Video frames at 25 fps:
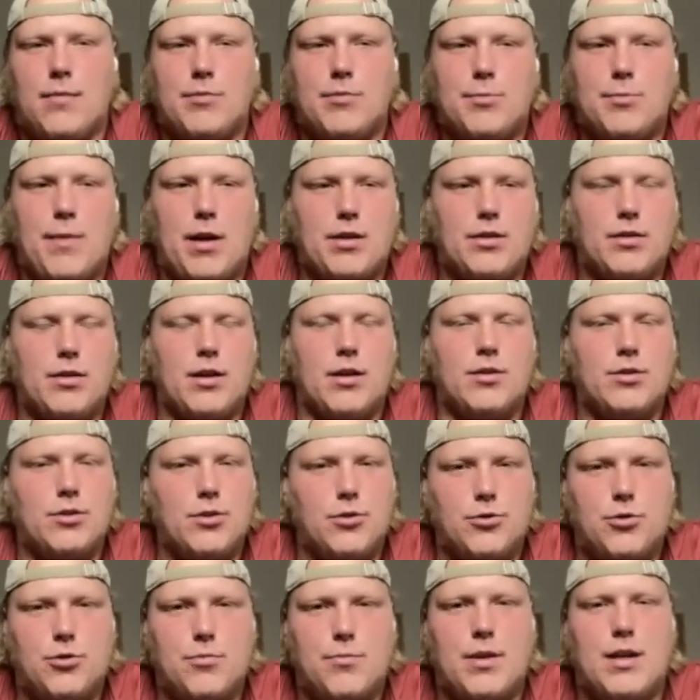especially on
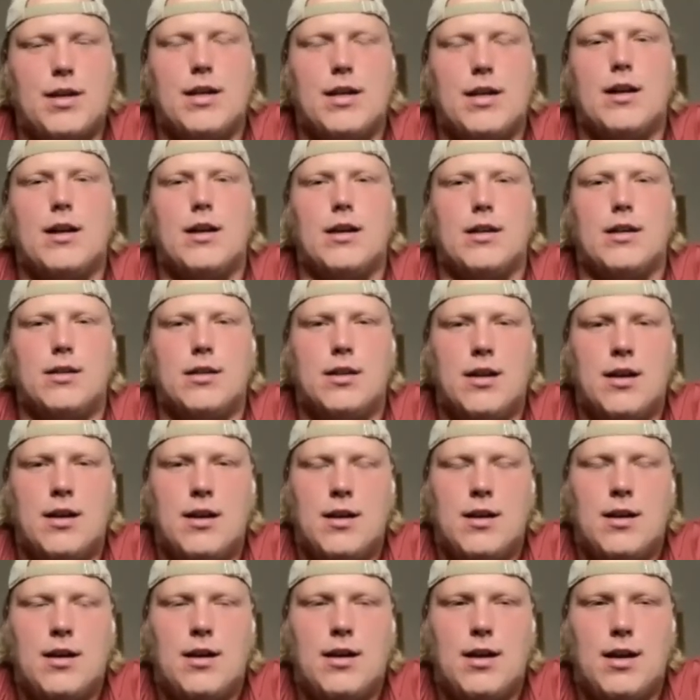social media
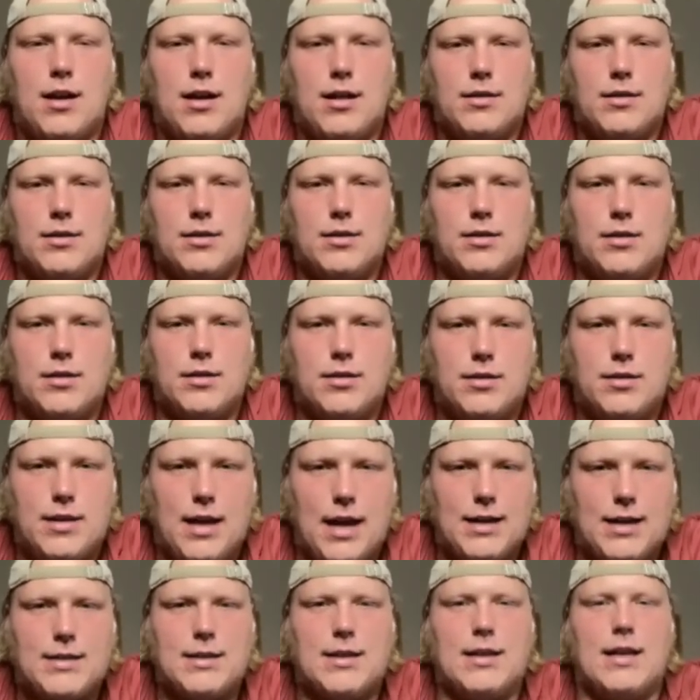and just
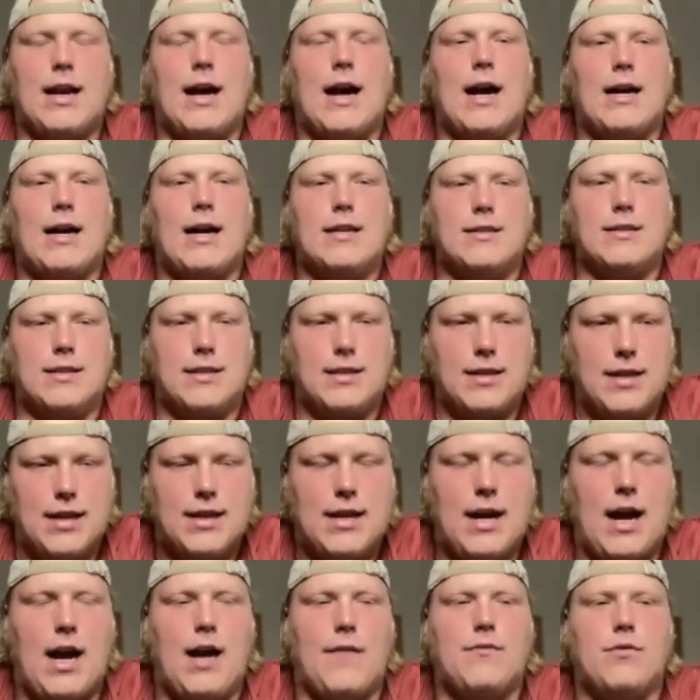texting guys and
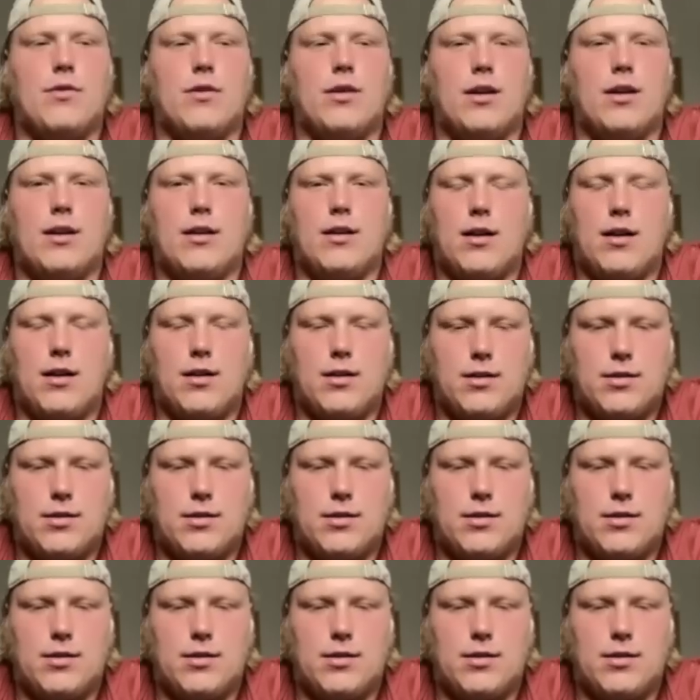getting after it.